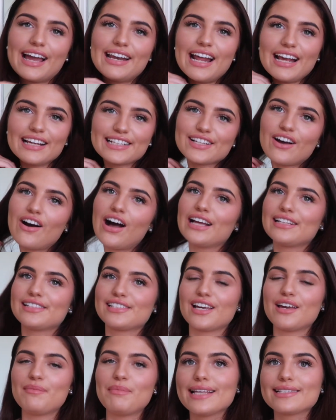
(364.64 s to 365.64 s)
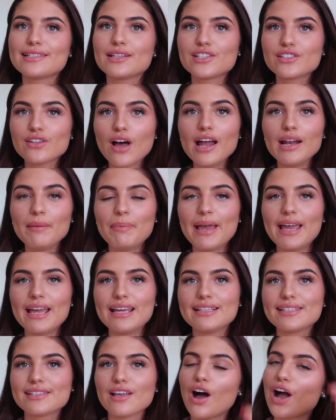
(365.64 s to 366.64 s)
Okay, next item is a designer
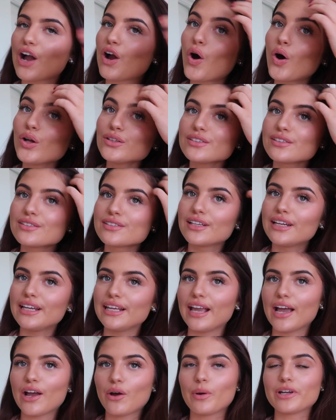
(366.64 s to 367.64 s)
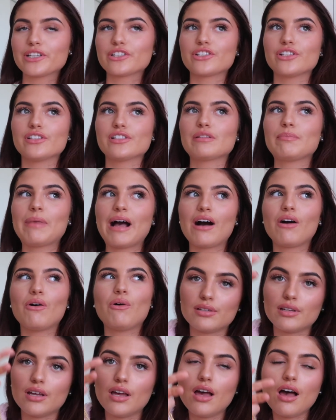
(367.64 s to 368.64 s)
piece that I constantly get questions about.